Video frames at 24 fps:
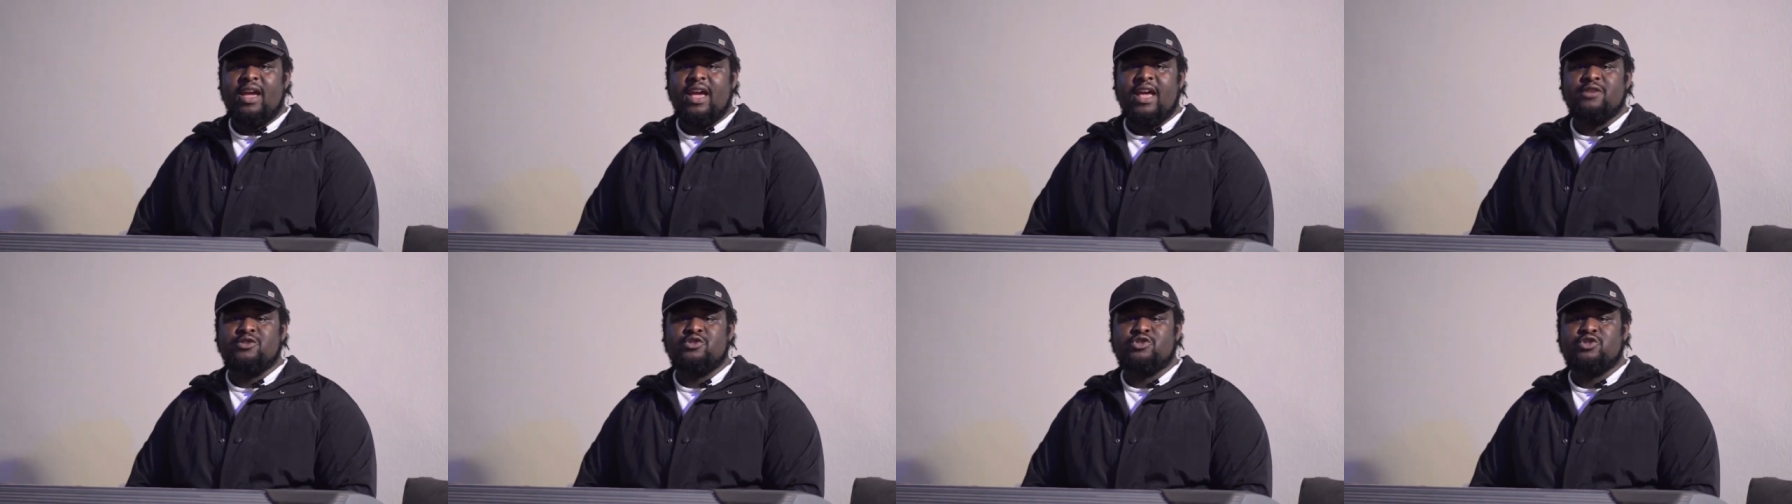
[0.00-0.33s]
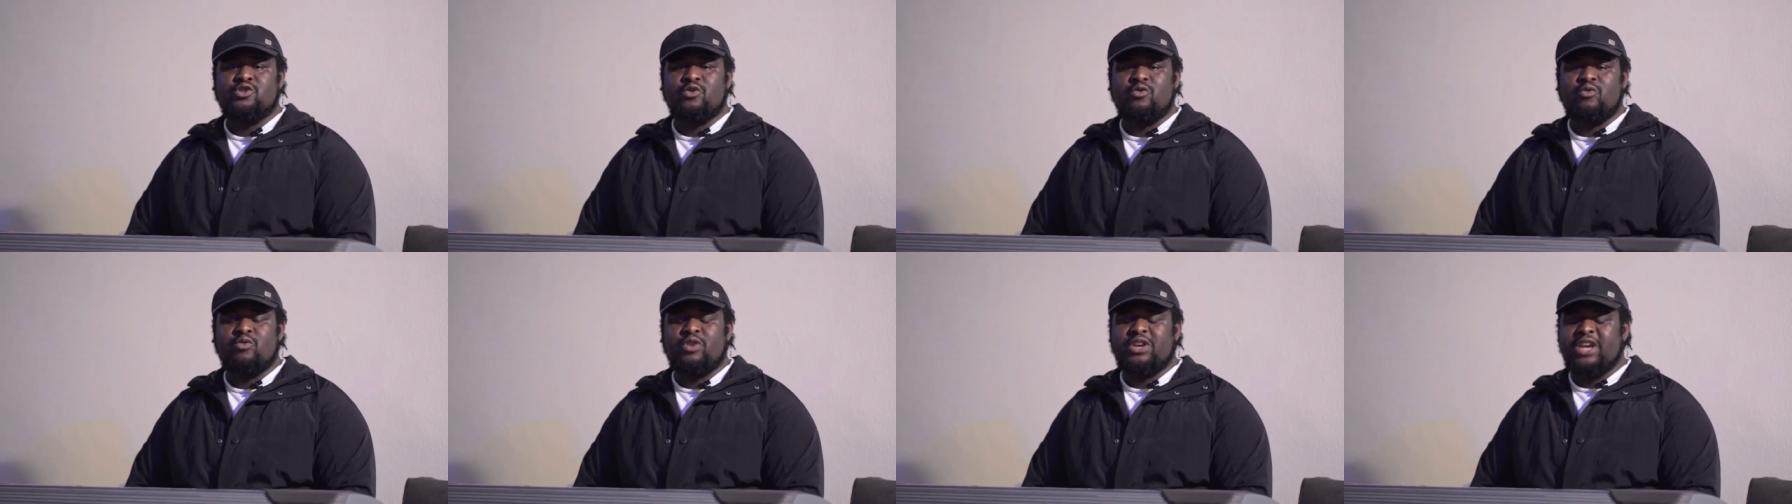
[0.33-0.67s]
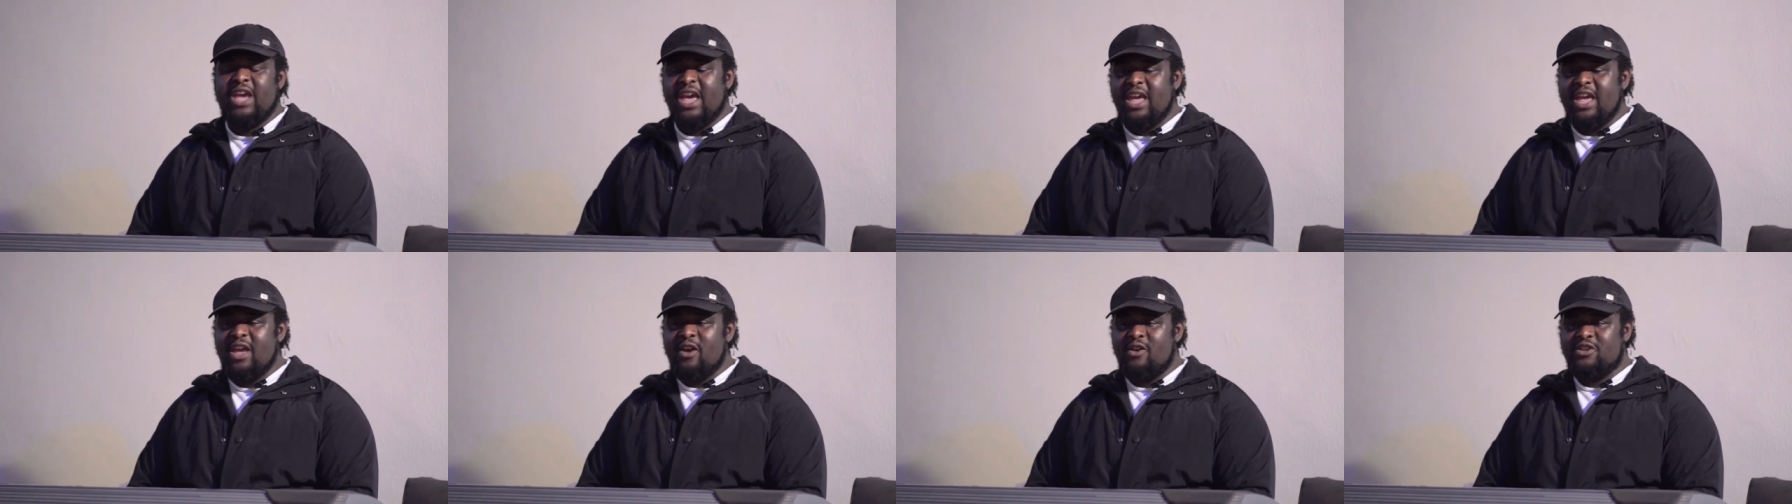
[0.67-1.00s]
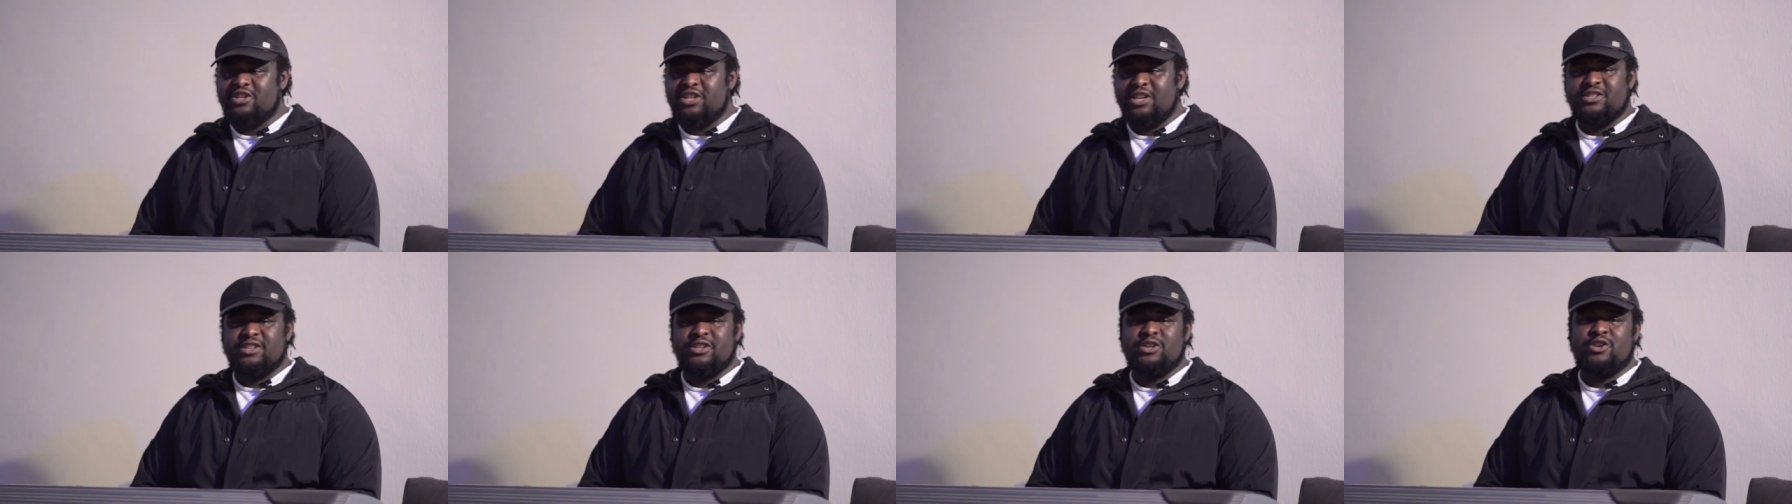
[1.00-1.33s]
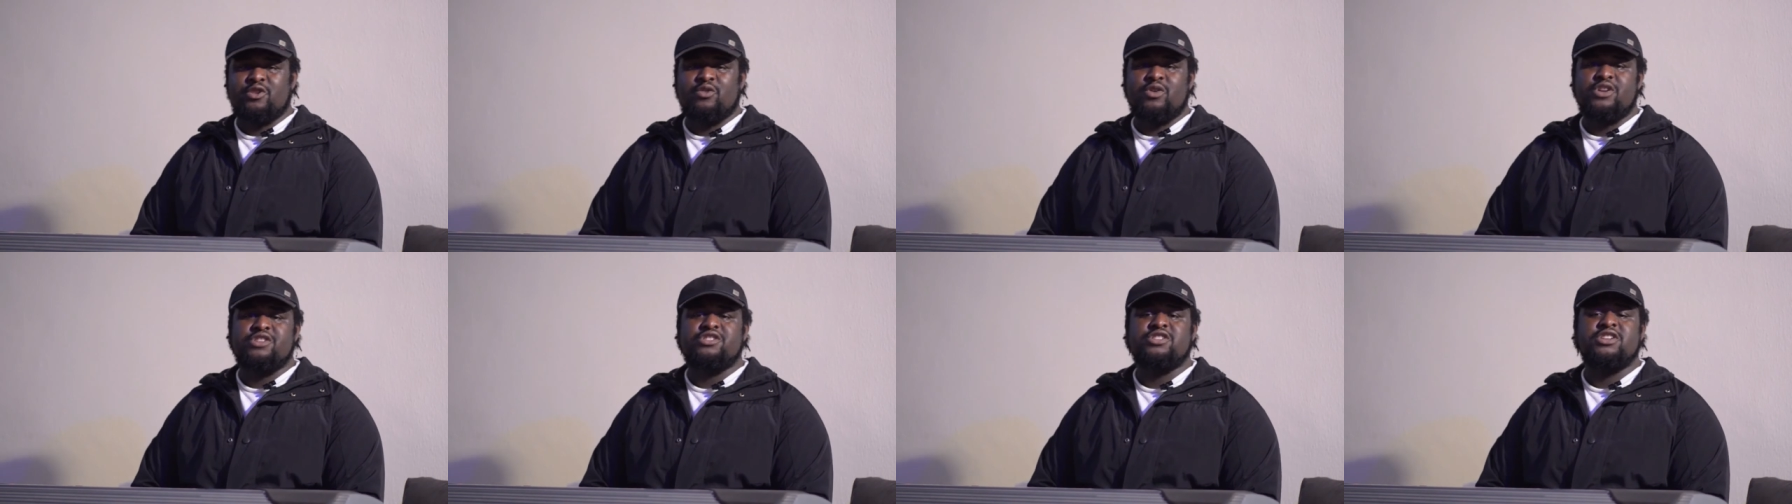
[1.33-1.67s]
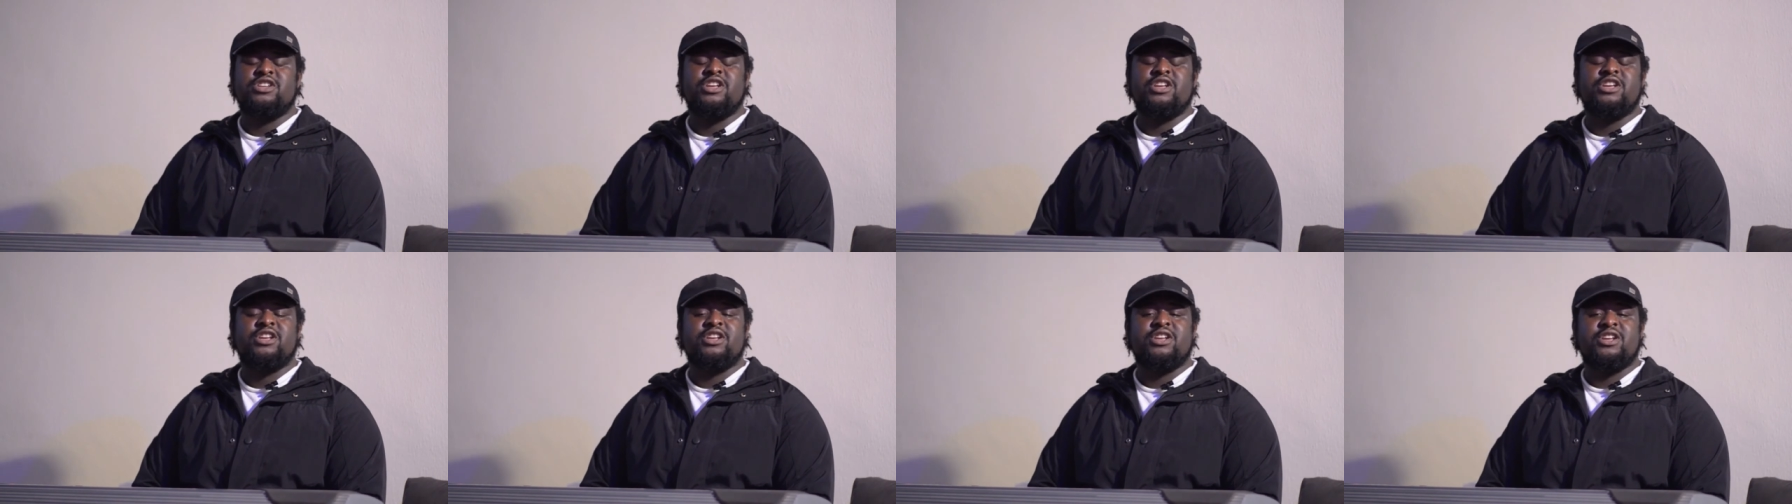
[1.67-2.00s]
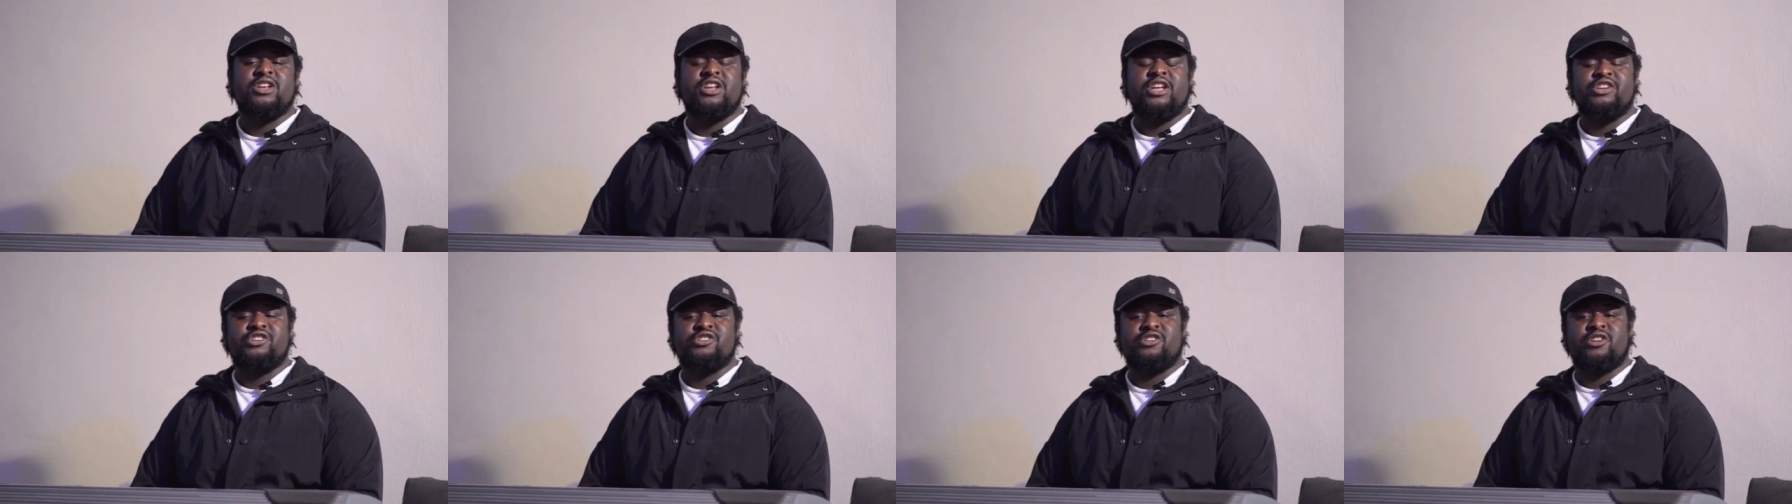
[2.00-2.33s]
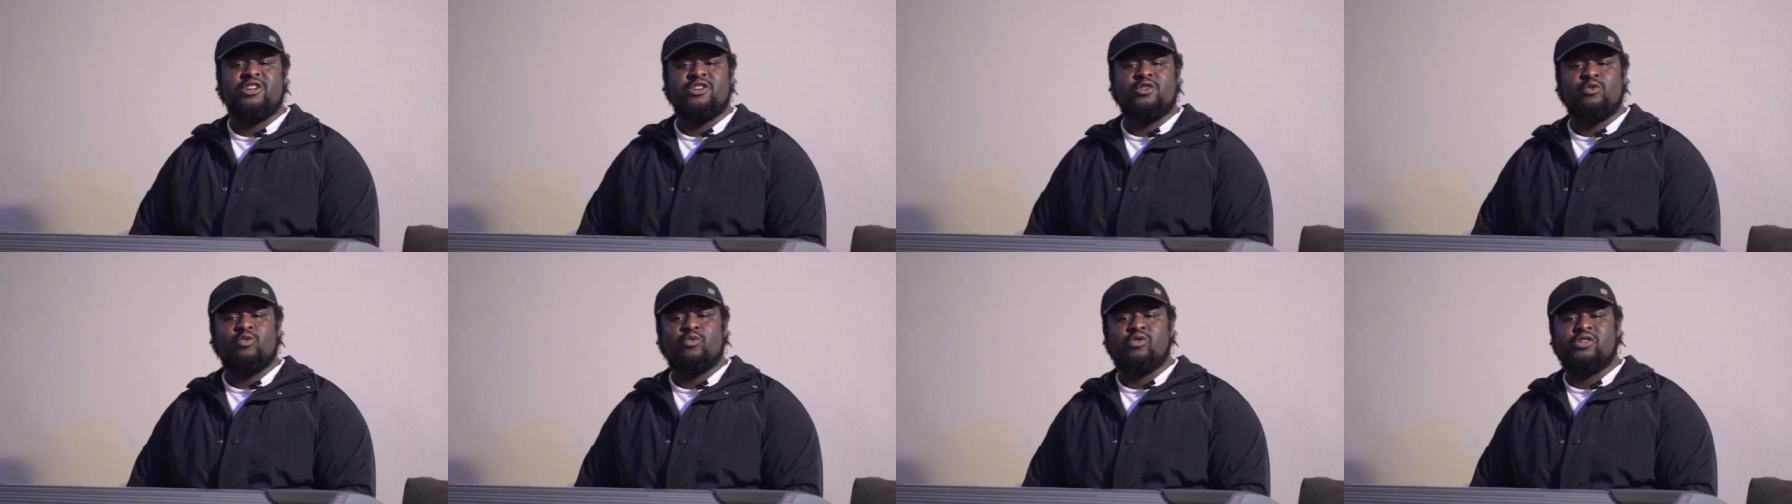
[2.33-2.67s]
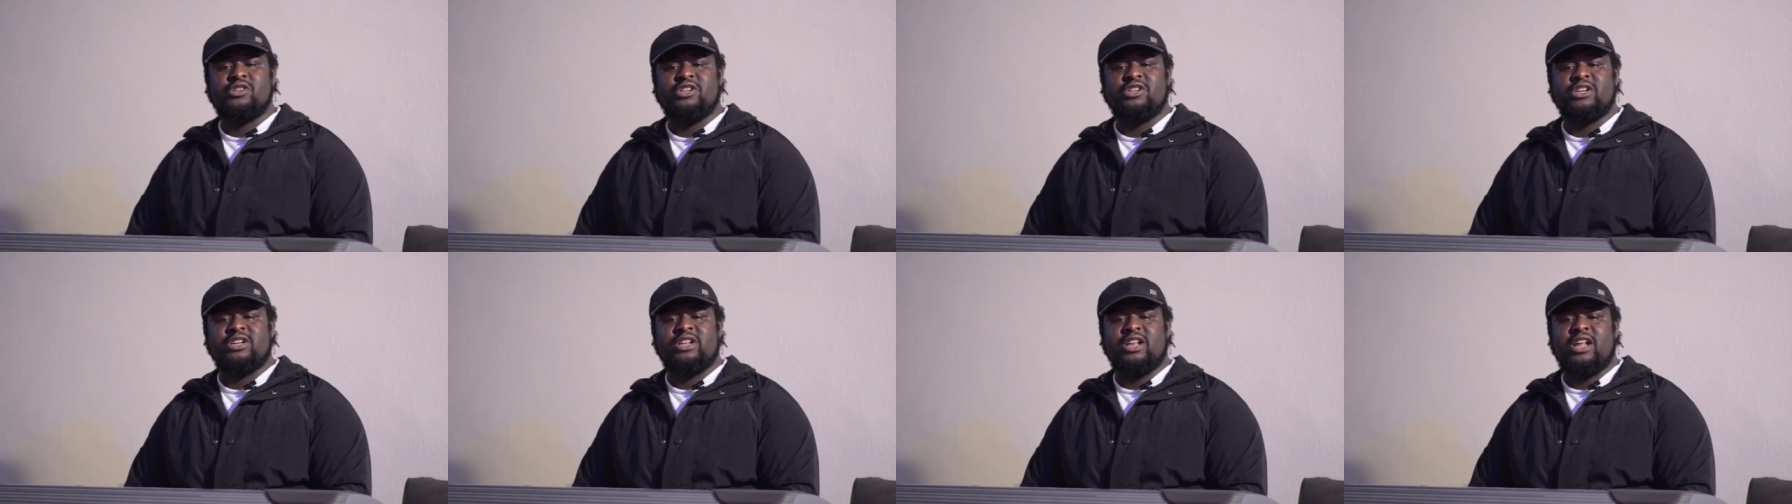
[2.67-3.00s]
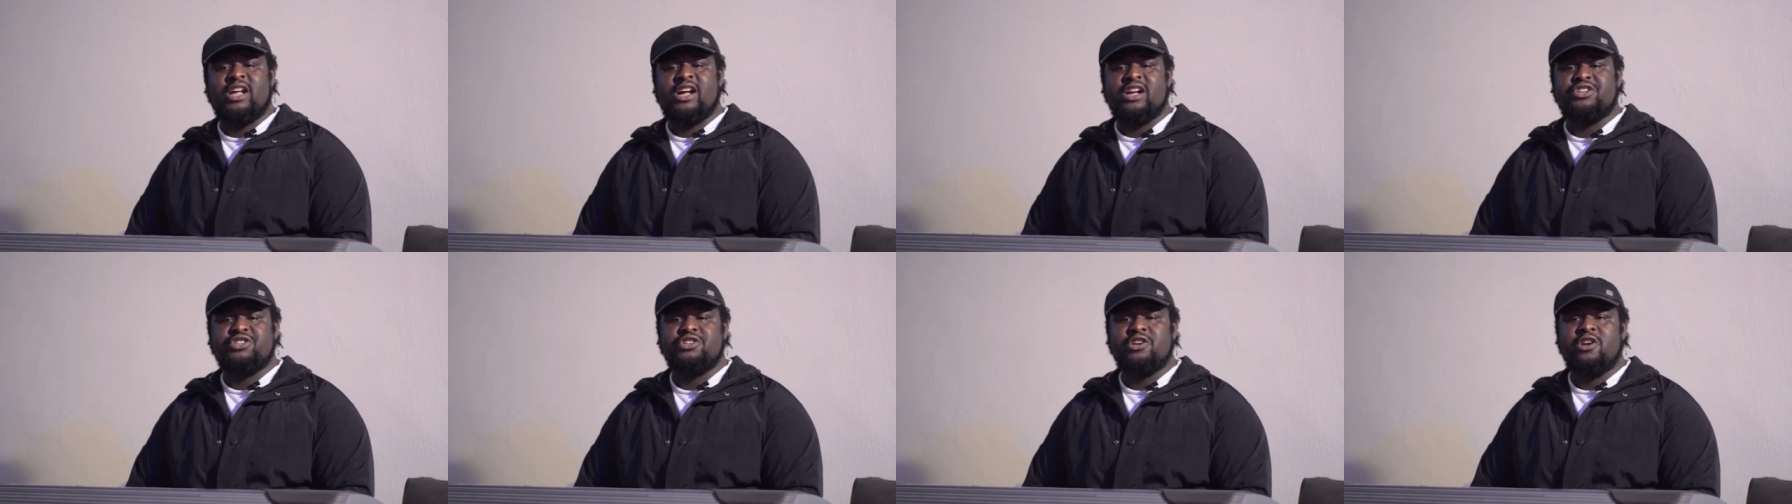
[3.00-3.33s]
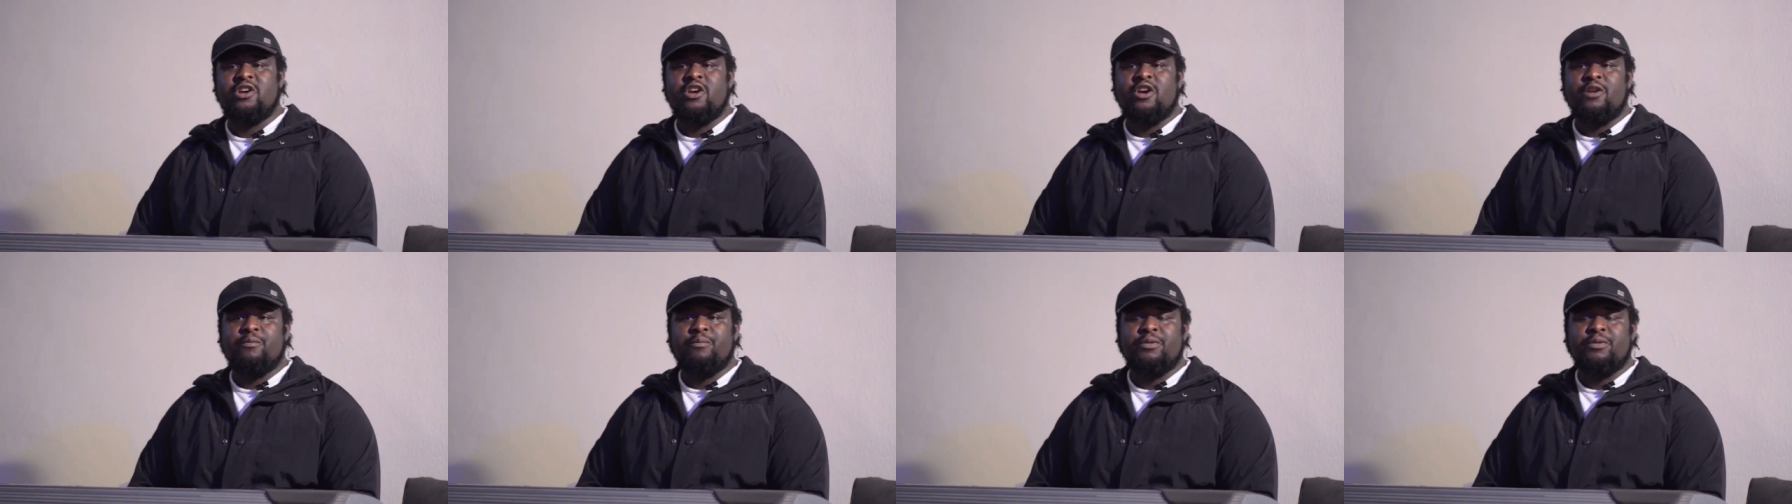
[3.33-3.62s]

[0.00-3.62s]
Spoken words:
And so chaos is increasing in the nation and the world at large,